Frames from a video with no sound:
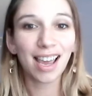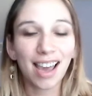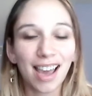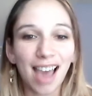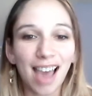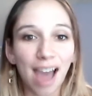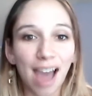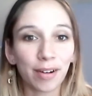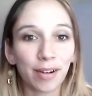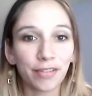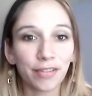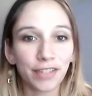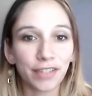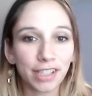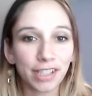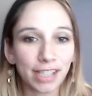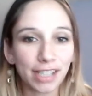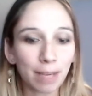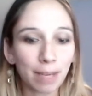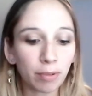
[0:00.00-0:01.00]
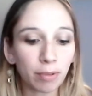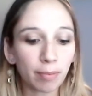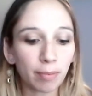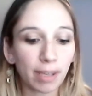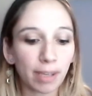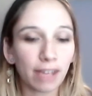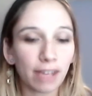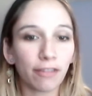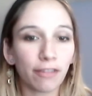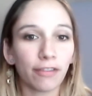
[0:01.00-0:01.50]
Our first step will
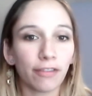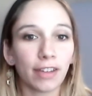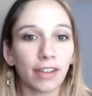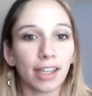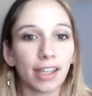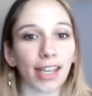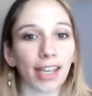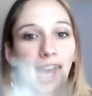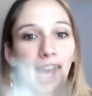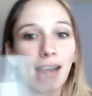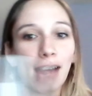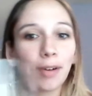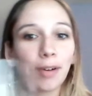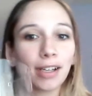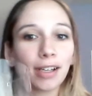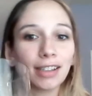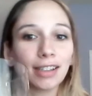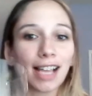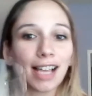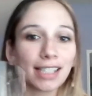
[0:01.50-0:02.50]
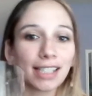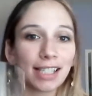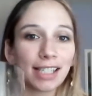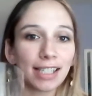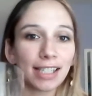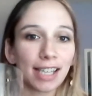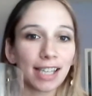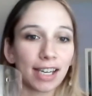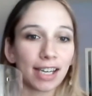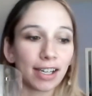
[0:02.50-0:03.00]
be filling our glass
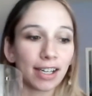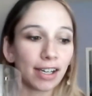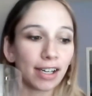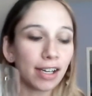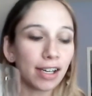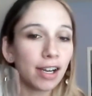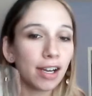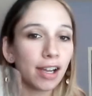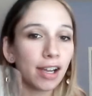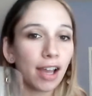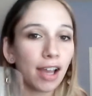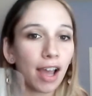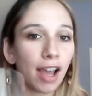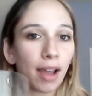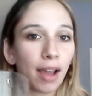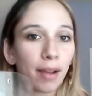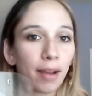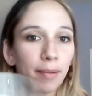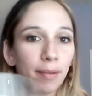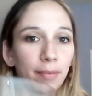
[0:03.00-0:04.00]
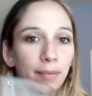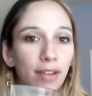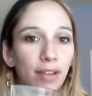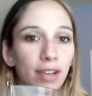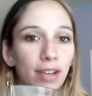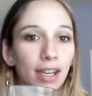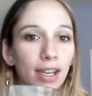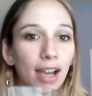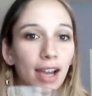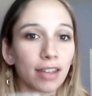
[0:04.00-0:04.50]
container. Now you
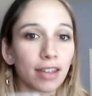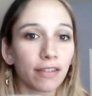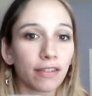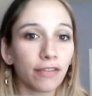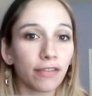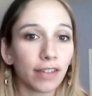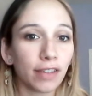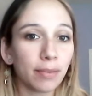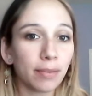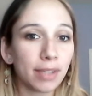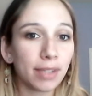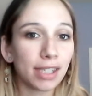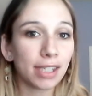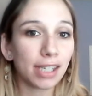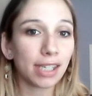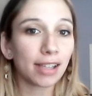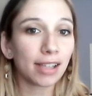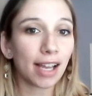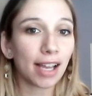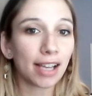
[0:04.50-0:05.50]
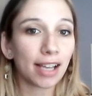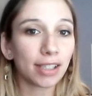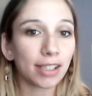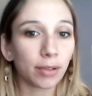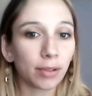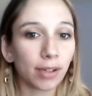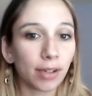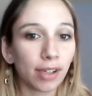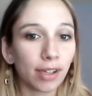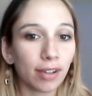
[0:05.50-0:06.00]
can either fill it with sea glass
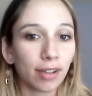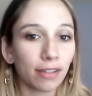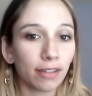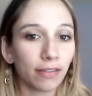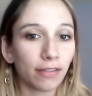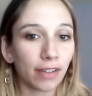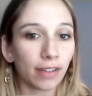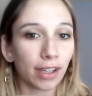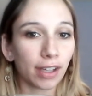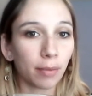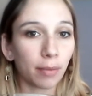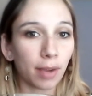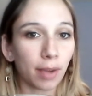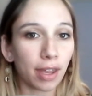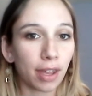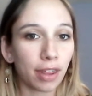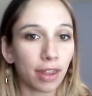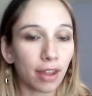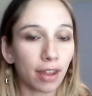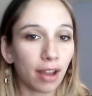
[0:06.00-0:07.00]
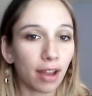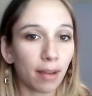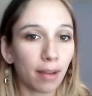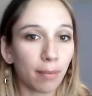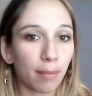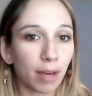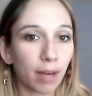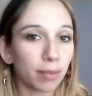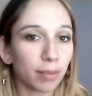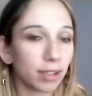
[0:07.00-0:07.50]
or you could fill it with
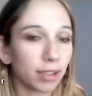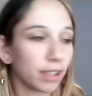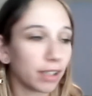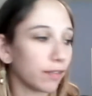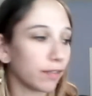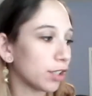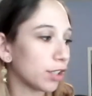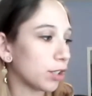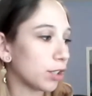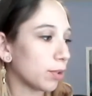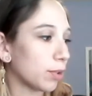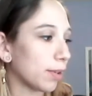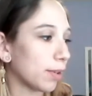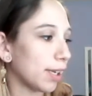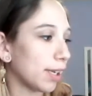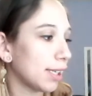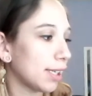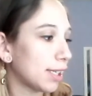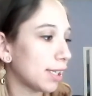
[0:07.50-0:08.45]
marbles of your choice.